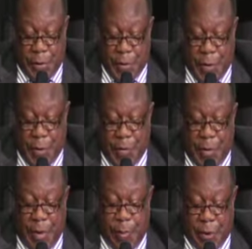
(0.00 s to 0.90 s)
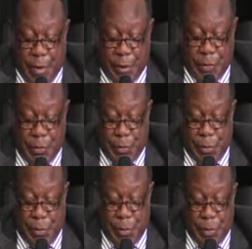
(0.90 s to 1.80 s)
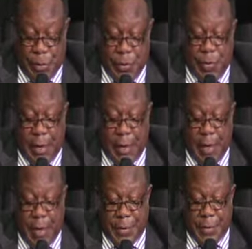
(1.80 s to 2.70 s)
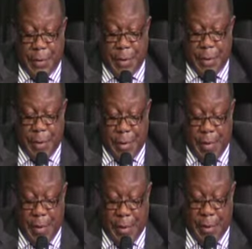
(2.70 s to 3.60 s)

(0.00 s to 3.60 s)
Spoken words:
it is very important to recognize that